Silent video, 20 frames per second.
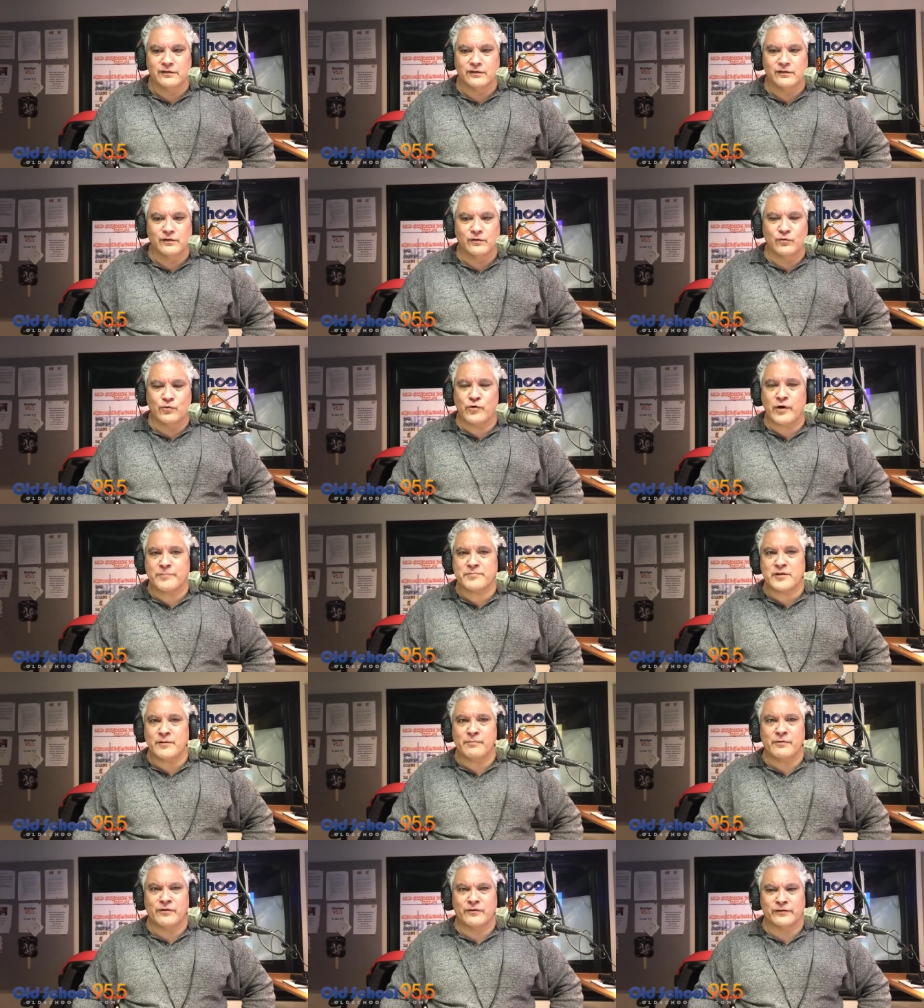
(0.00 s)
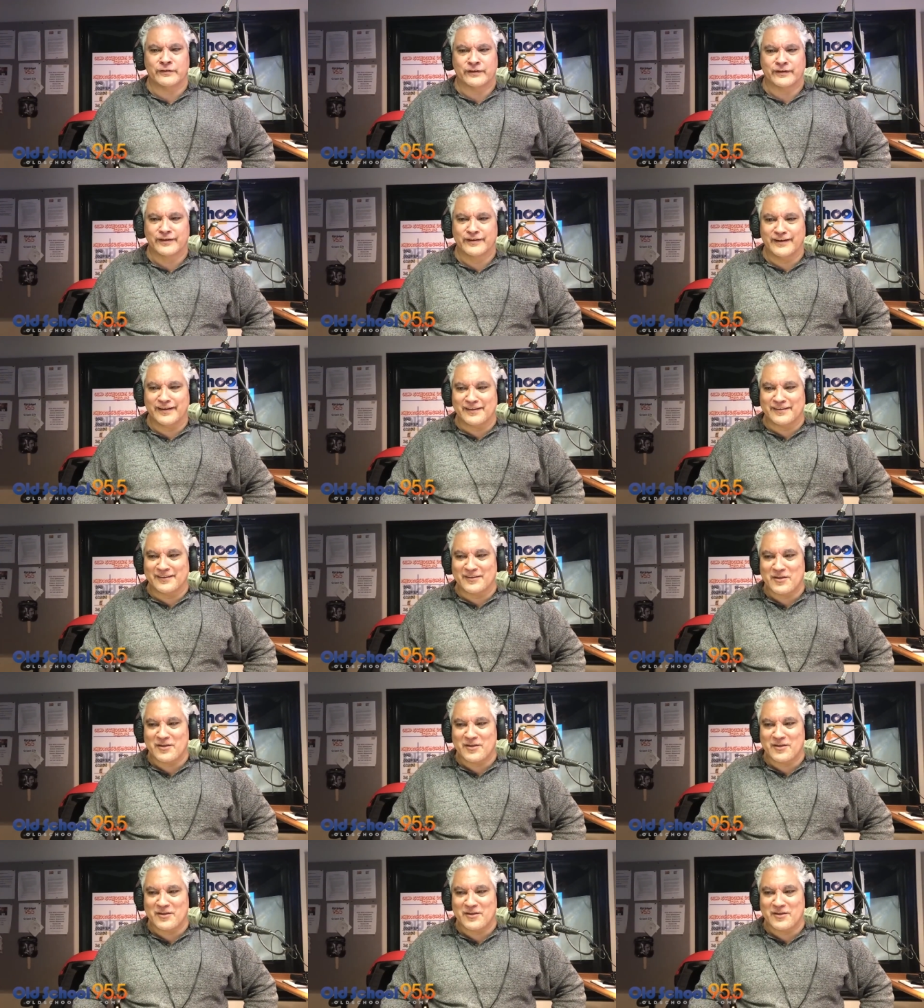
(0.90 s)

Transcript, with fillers: Who crept up on her?